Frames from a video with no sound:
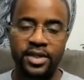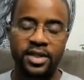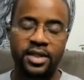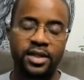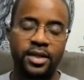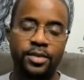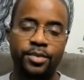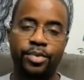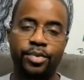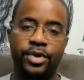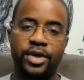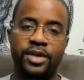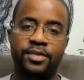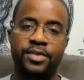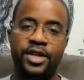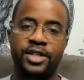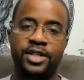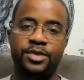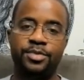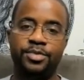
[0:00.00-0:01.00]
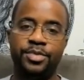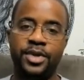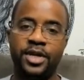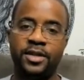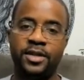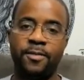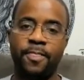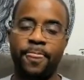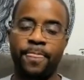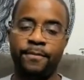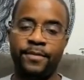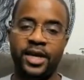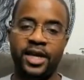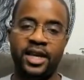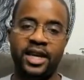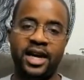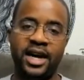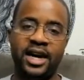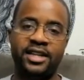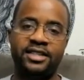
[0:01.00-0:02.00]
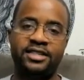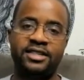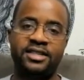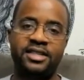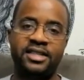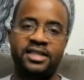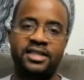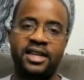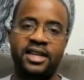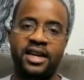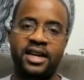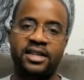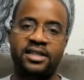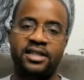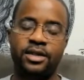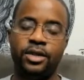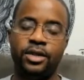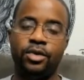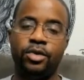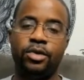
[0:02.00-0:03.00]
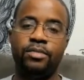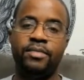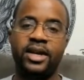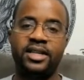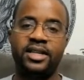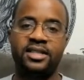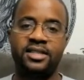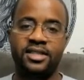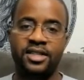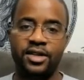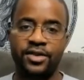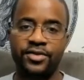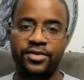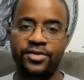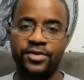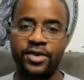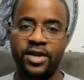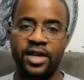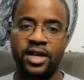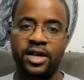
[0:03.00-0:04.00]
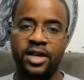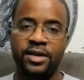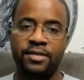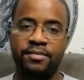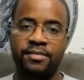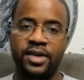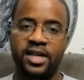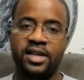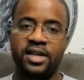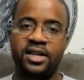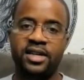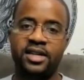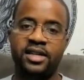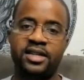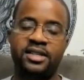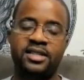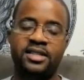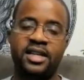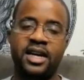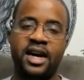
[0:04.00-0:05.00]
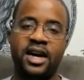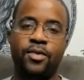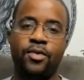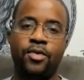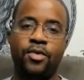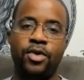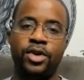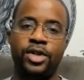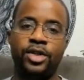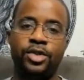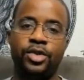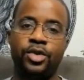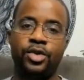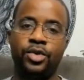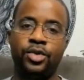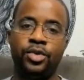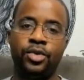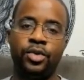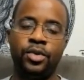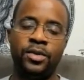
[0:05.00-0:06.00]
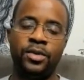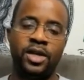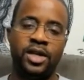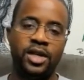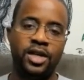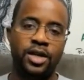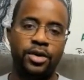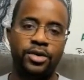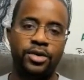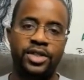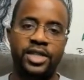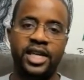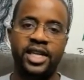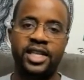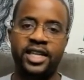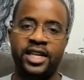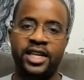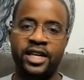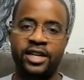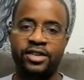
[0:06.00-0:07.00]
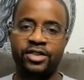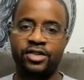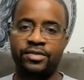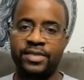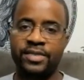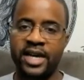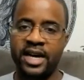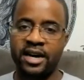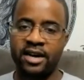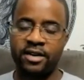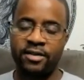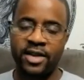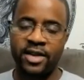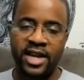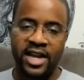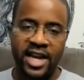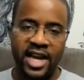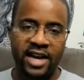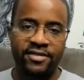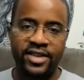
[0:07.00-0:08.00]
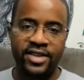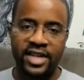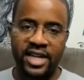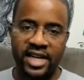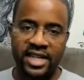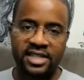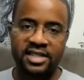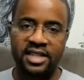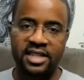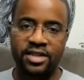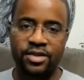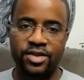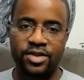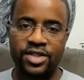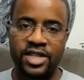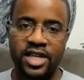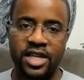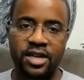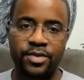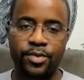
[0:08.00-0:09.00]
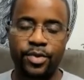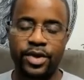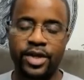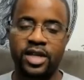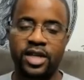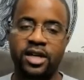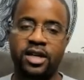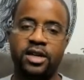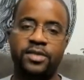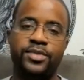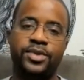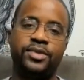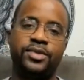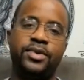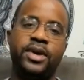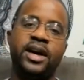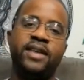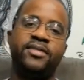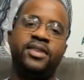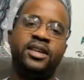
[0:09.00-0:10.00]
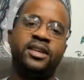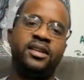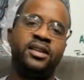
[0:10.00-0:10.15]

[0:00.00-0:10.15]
pretty much. But me, I just decided to do it myself because I wanted to 10 years from now, have a nice little setup when it comes to having,